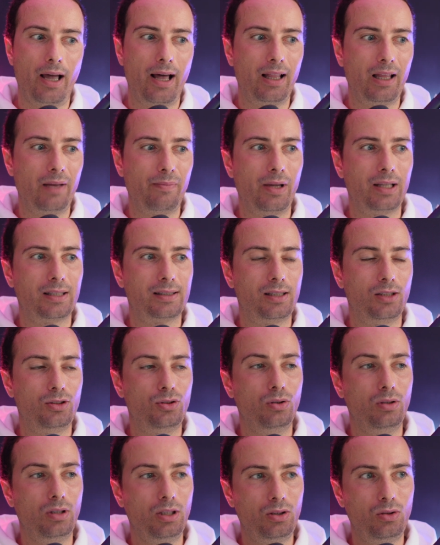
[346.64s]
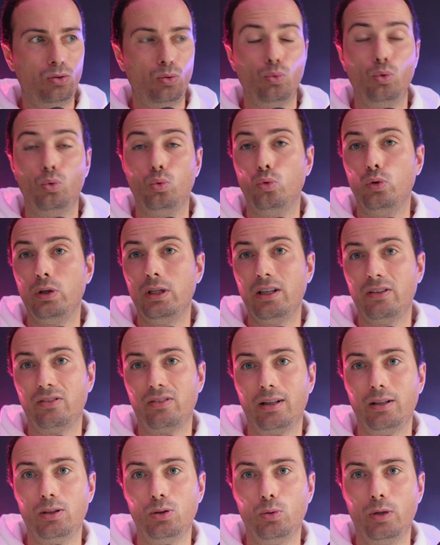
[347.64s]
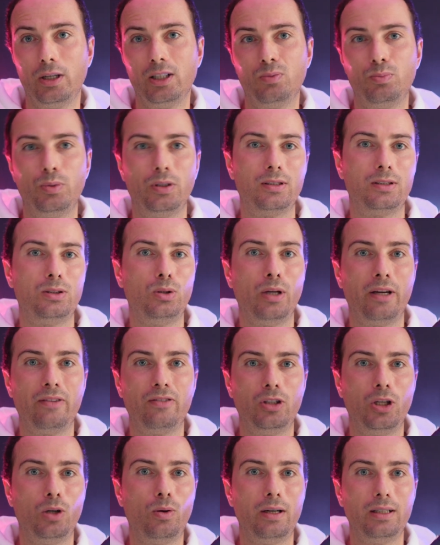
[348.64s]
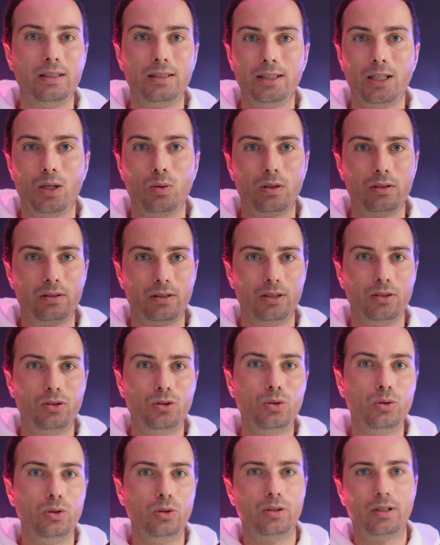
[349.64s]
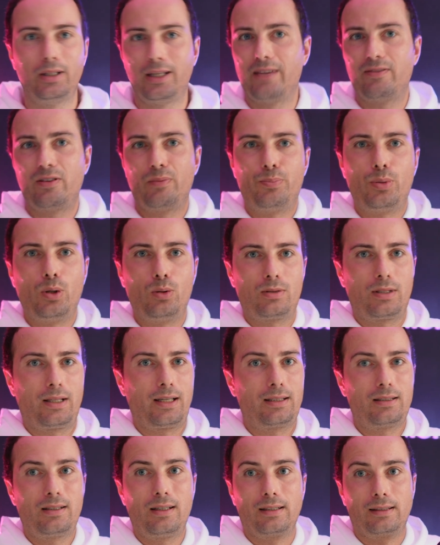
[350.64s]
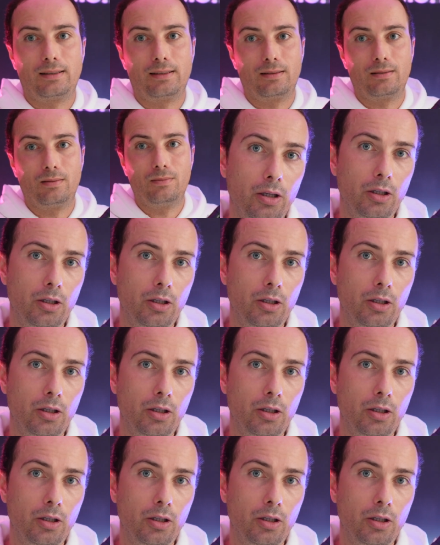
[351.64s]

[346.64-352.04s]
elements that you need to reevaluate because you have no idea what they do, you can have a pose like this.